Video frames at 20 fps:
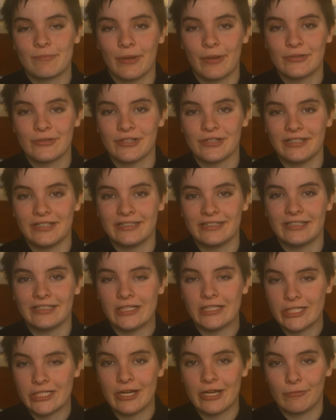a boater,
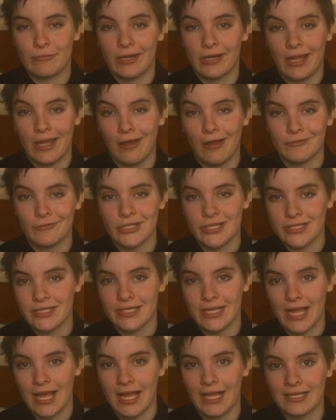I generally have
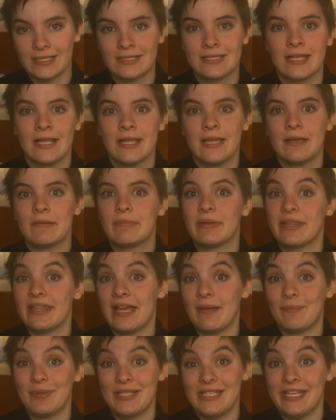dirty hands, but
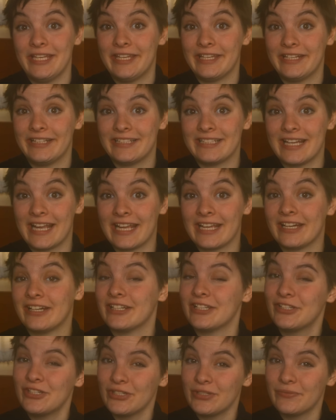that particular day
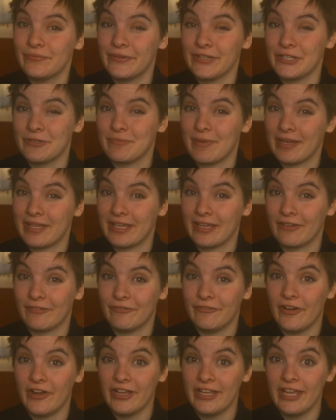I just finished making a
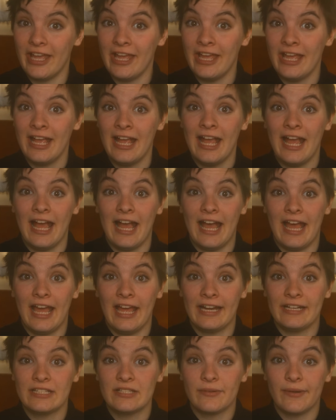fire
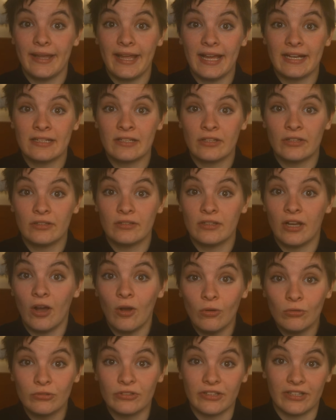and so I had
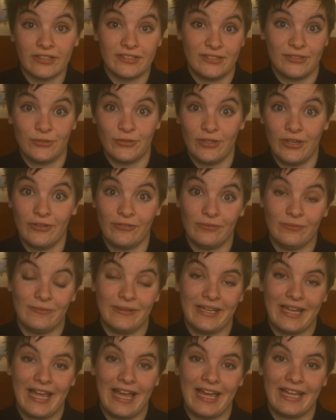coal dust all over
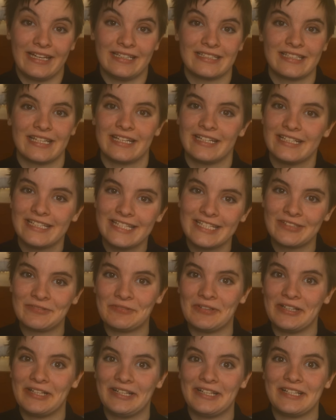my hands and I didn't
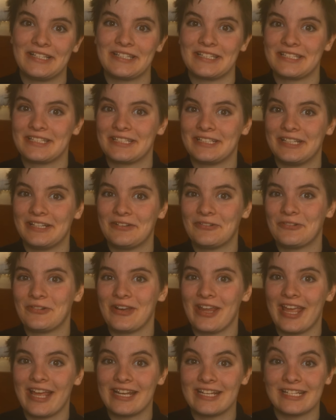realise until I'd
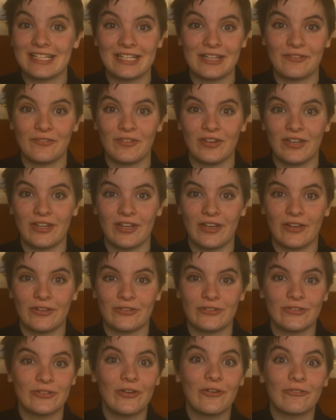already edited the
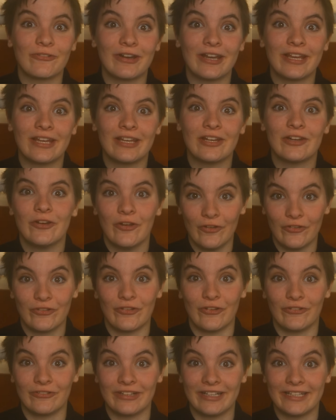video. Sorry, not
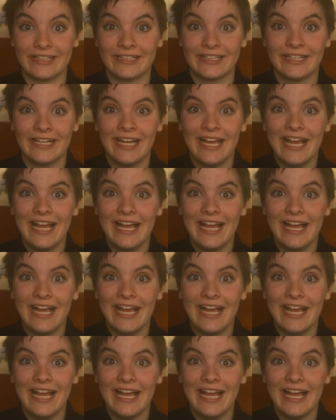sorry.